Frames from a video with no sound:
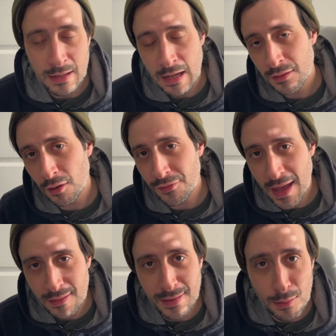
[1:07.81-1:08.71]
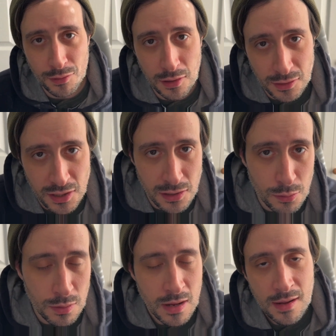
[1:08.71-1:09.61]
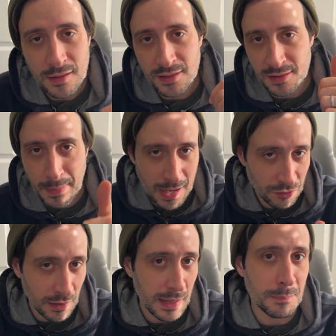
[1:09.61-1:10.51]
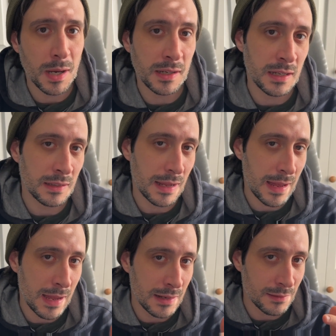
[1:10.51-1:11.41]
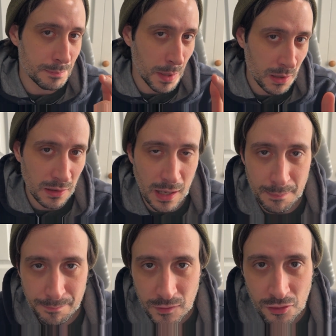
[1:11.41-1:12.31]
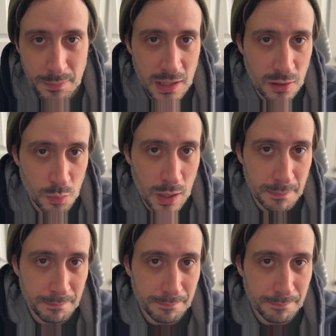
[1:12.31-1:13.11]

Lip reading: So if that sounds good to you, smash the like button and buckle up. Should be a good one.